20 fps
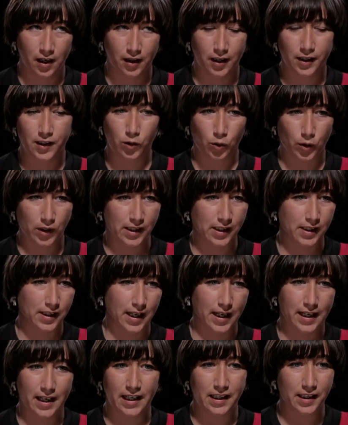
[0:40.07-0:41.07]
the stories that
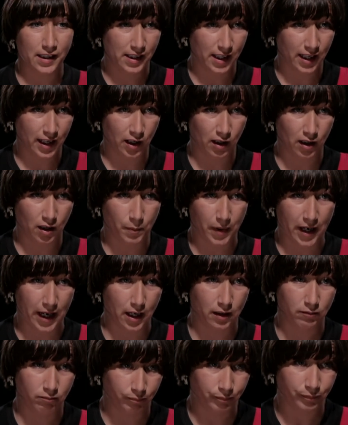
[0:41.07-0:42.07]
they need to tell
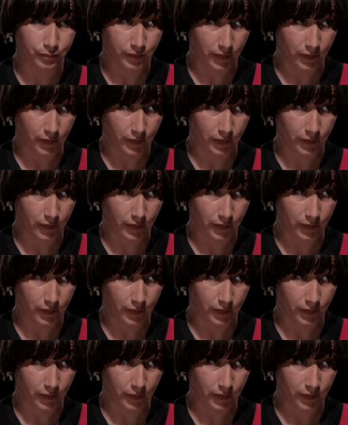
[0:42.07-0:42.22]
about